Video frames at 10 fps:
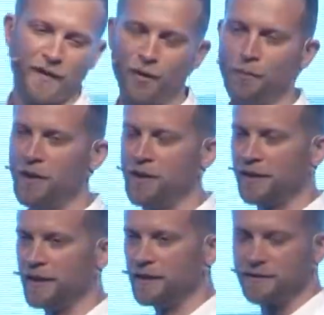whole
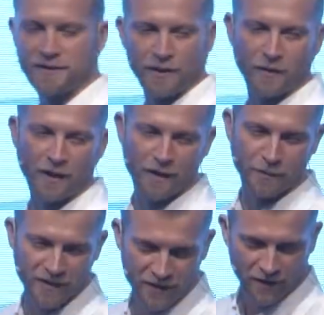market. So I
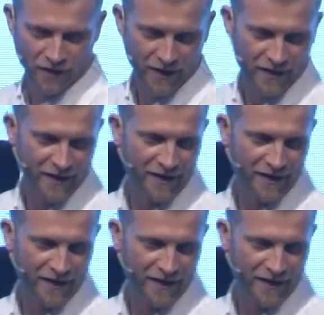would like